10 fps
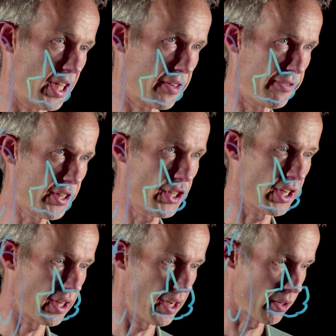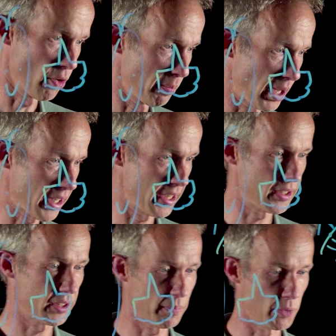like fixing a
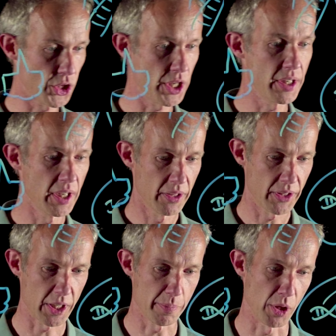complicated machine that is